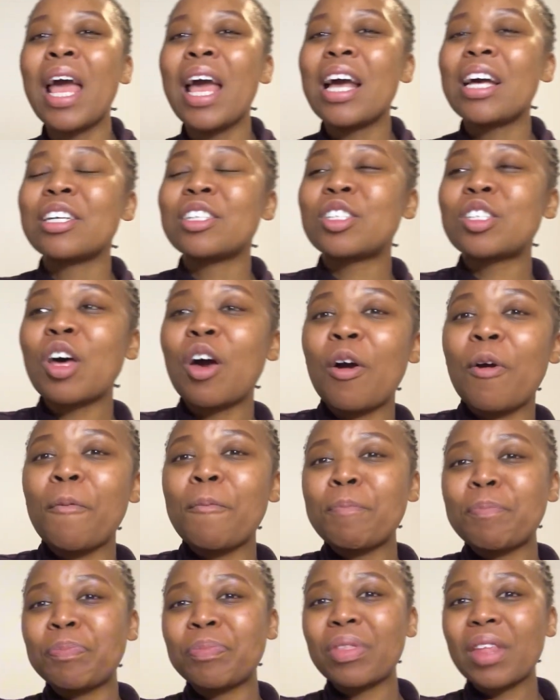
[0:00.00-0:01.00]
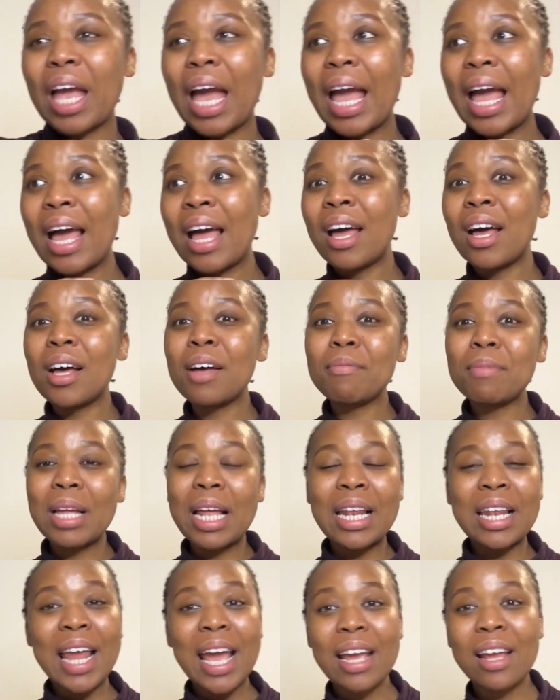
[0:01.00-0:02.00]
So
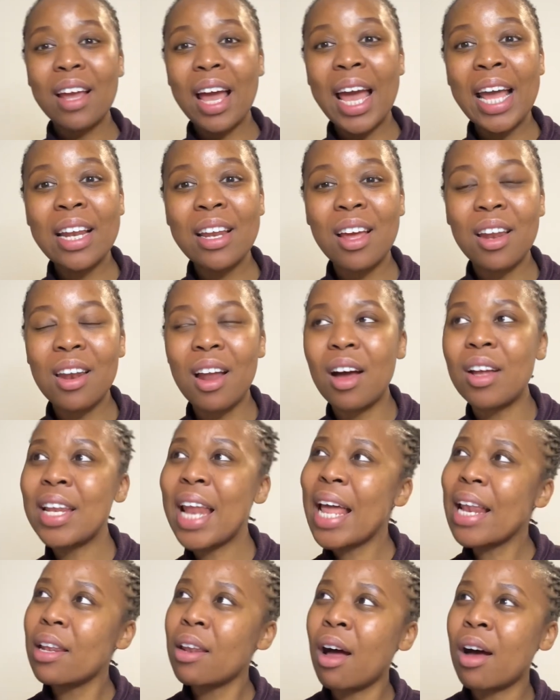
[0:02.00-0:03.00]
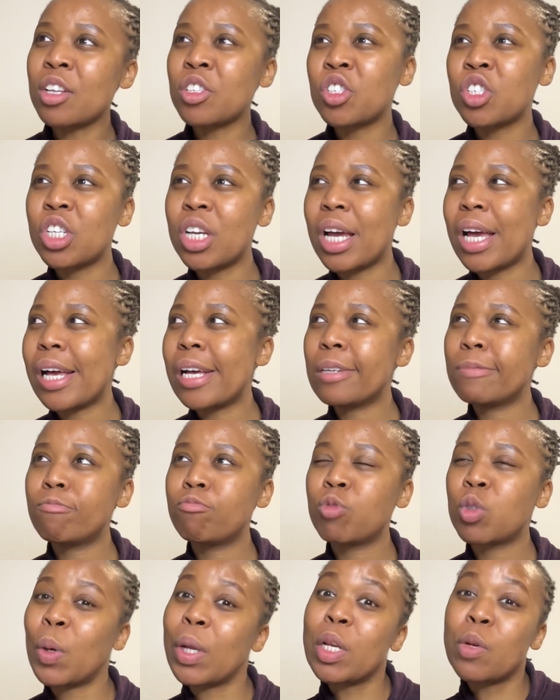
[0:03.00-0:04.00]
late last year,
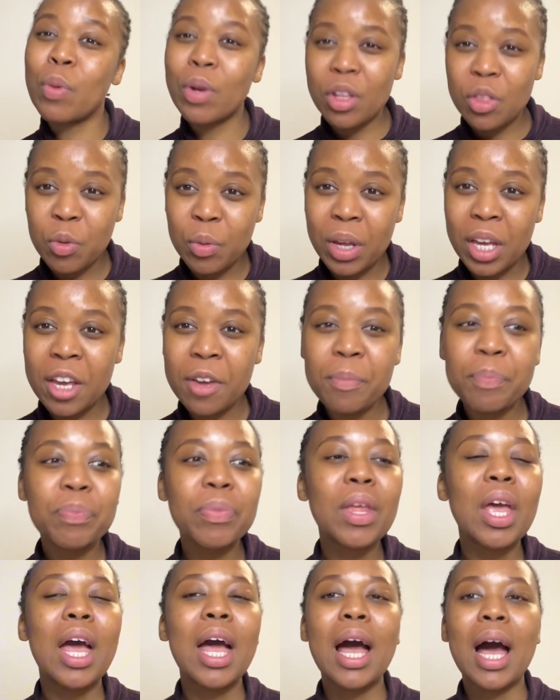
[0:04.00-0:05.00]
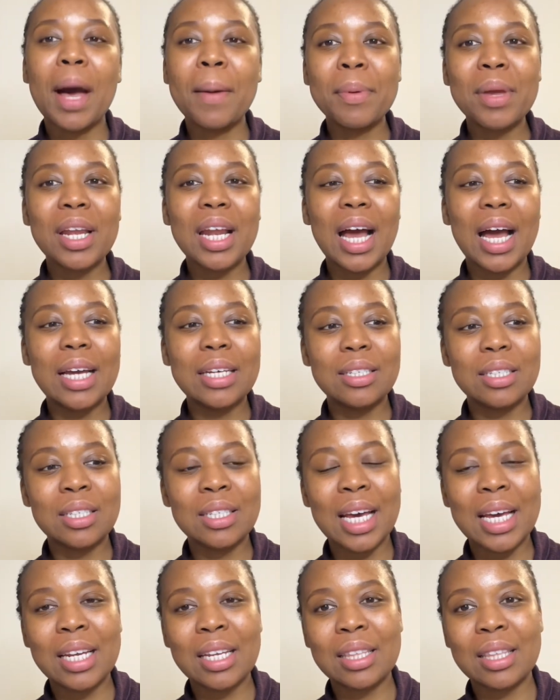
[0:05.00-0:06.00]
2023, hubby and I
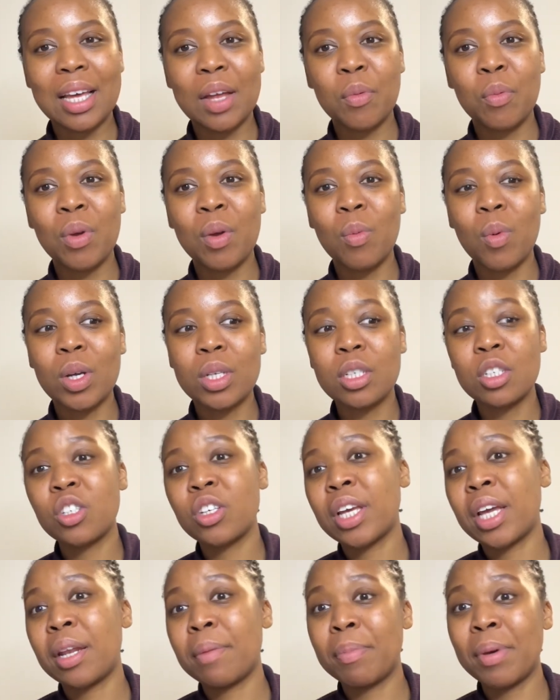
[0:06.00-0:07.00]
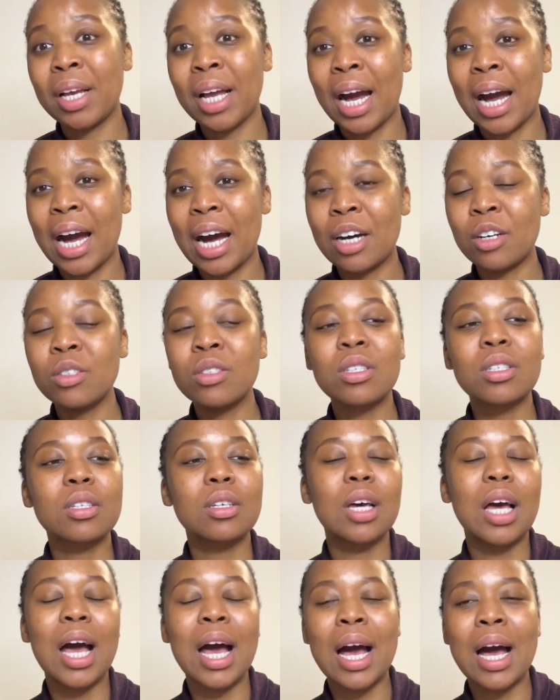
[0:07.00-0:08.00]
decided that we wanted to get a bigger house,
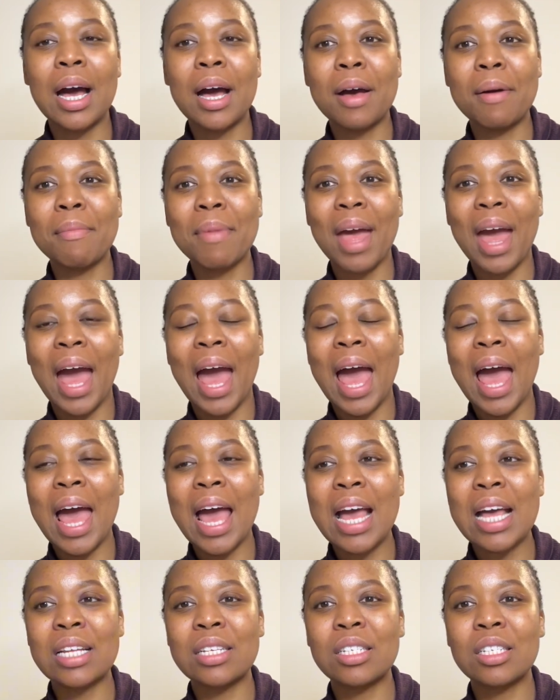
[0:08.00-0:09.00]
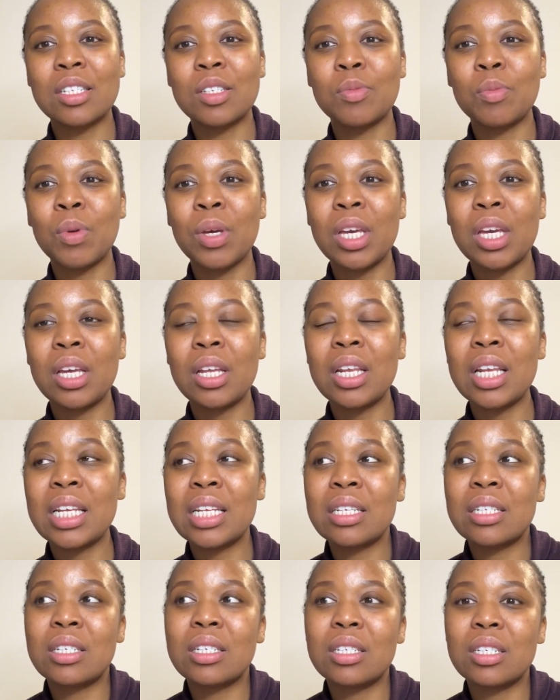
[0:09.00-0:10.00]
and we
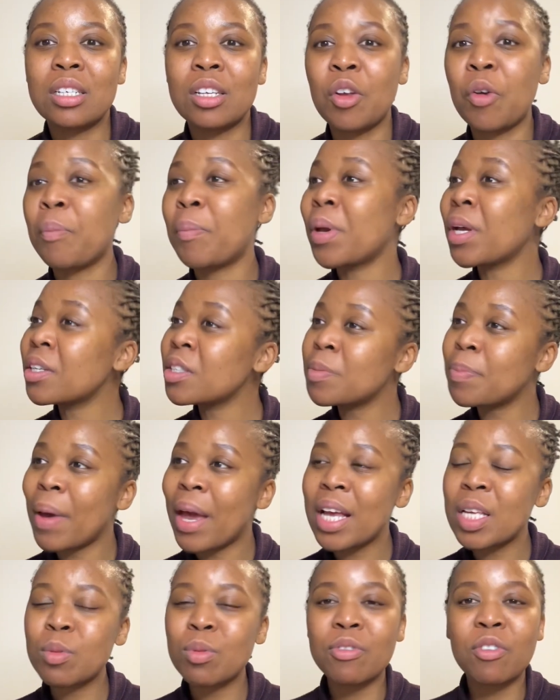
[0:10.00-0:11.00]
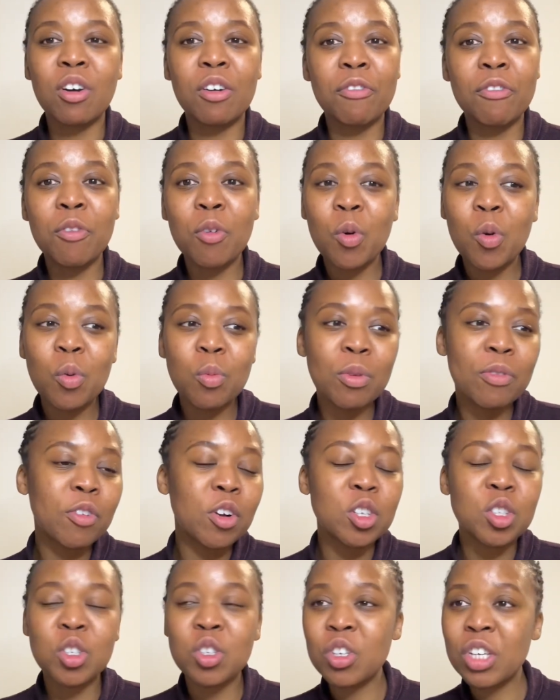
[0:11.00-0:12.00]
needed, bigger space. We've
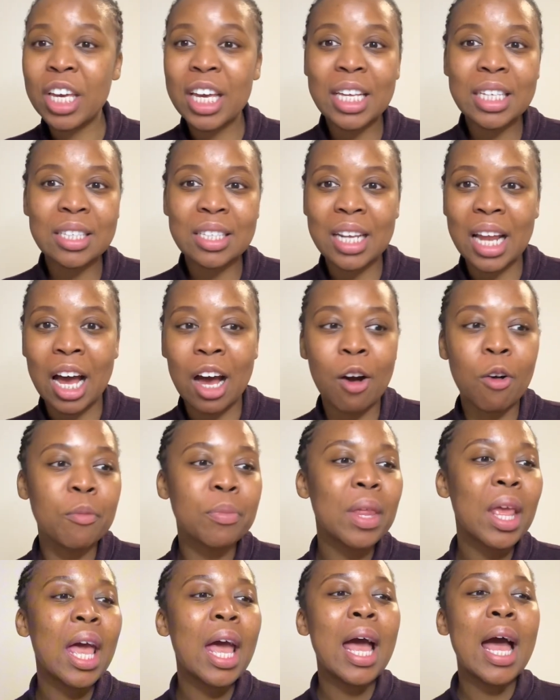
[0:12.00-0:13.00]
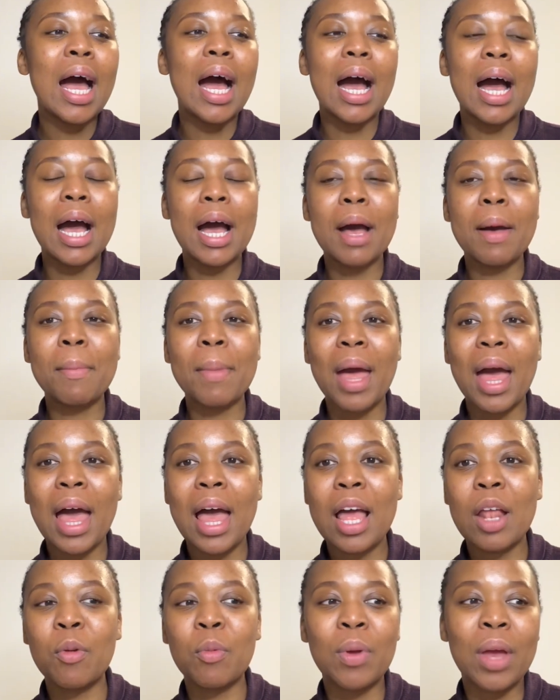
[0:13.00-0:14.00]
got two kids now,
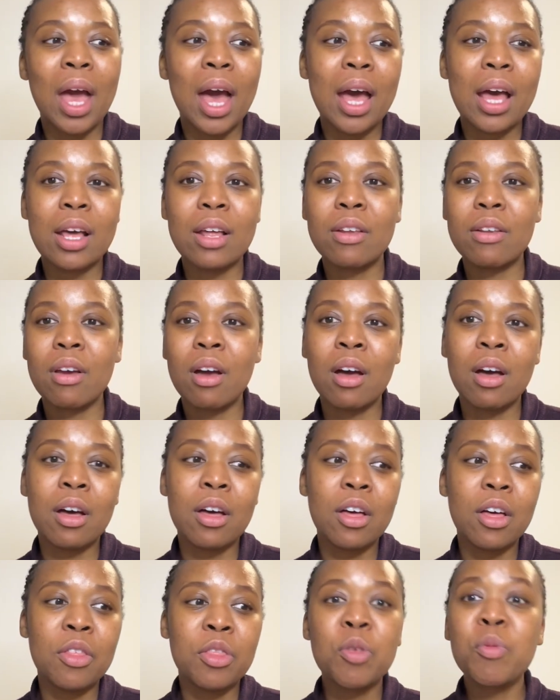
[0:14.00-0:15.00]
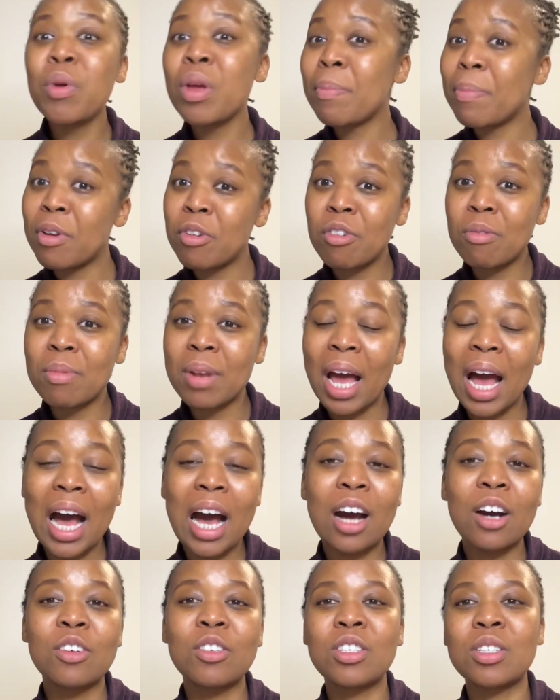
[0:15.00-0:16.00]
and we had a 3-bedroomed
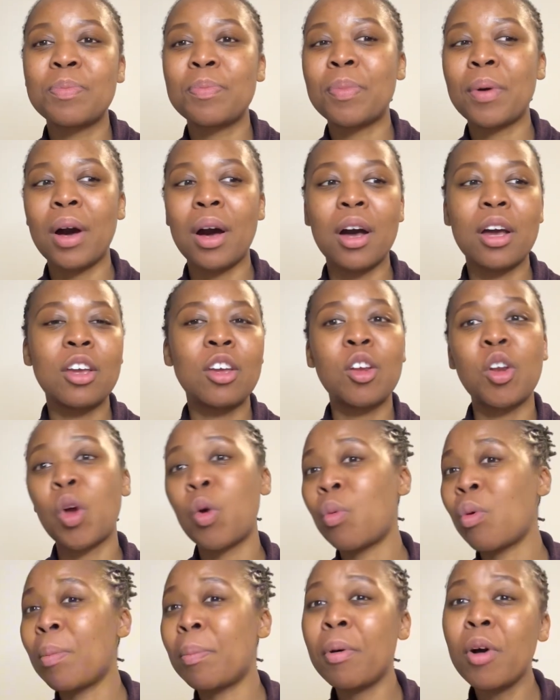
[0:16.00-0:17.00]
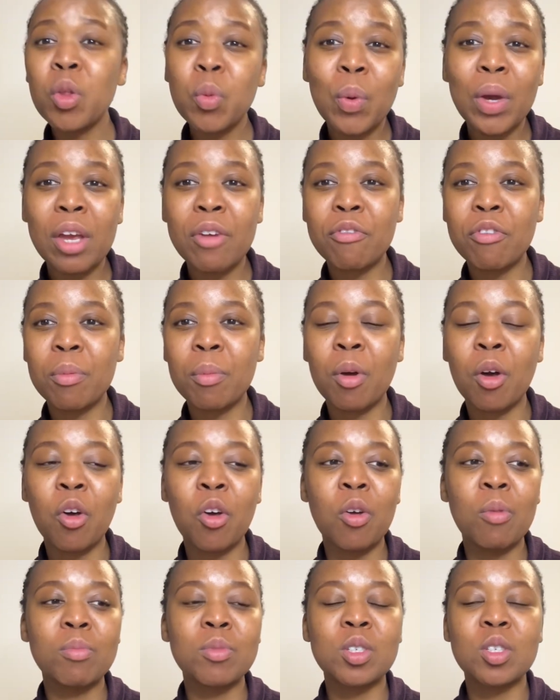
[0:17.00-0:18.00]
house, but we're both working from
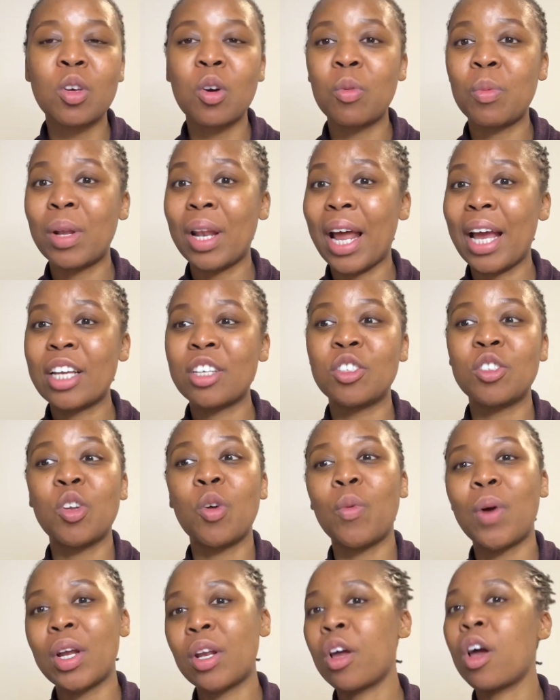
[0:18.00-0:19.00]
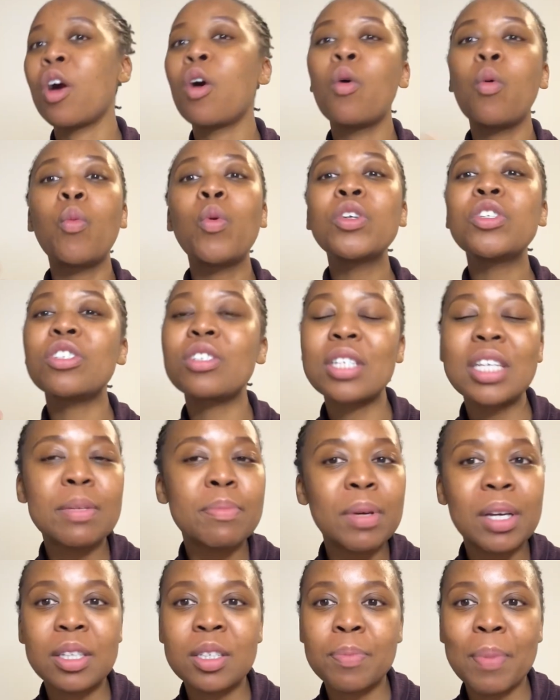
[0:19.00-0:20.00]
home, so we're like, you know what, we just need
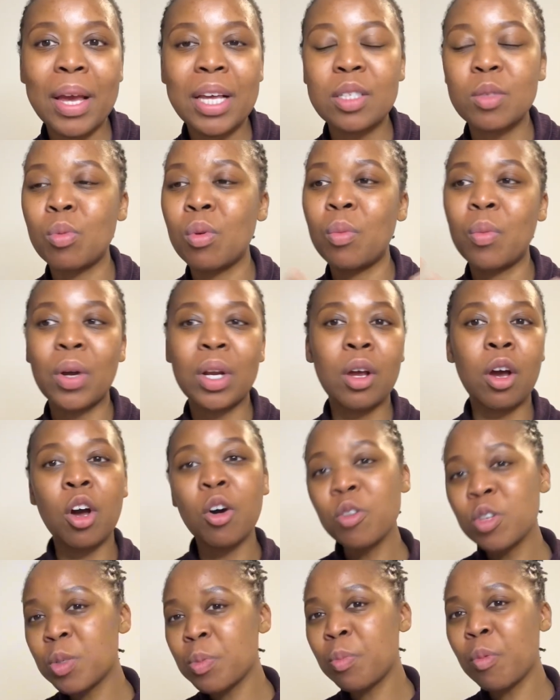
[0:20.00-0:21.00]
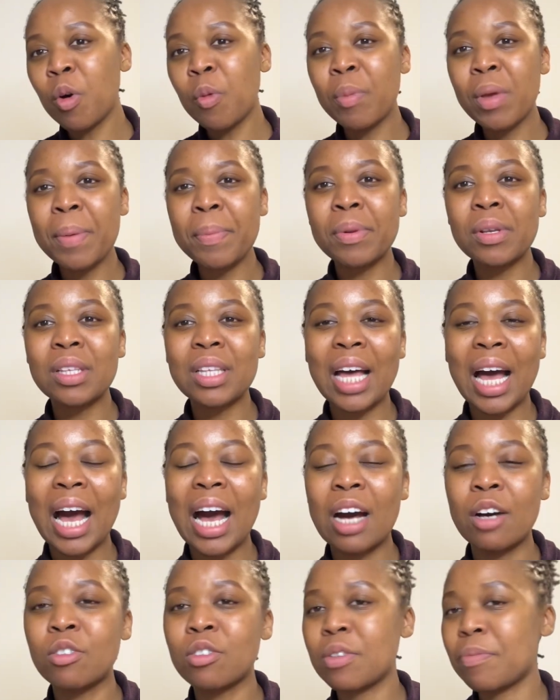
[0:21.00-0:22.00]
bigger space. We want to host more people in the
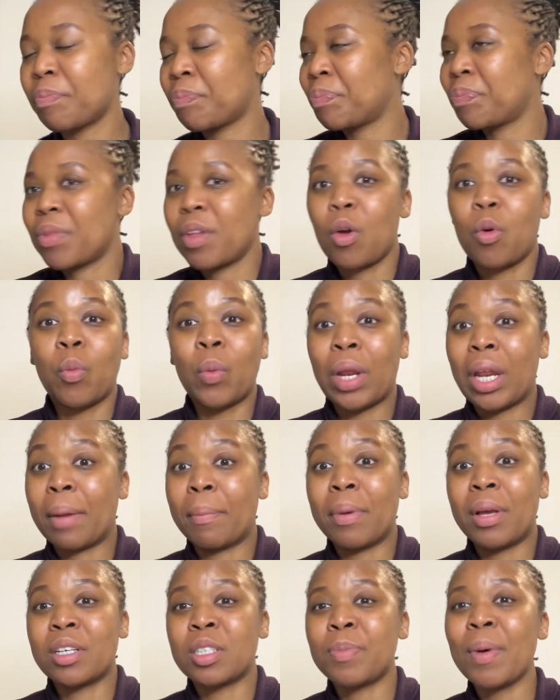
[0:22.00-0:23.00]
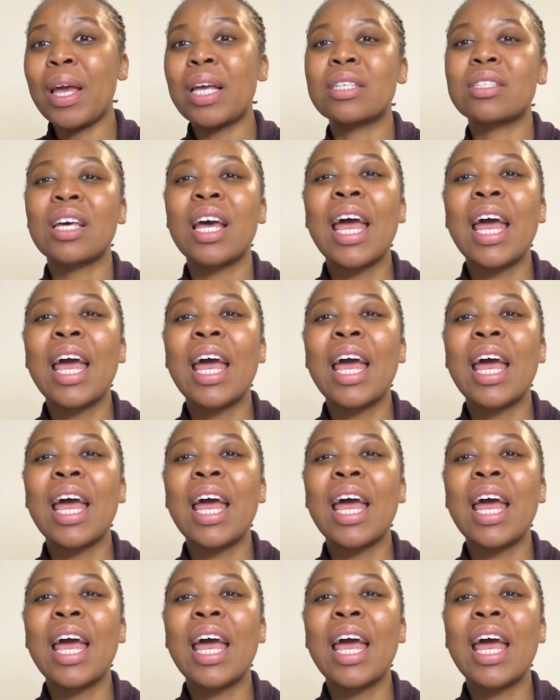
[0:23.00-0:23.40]
house. We need a bigger space.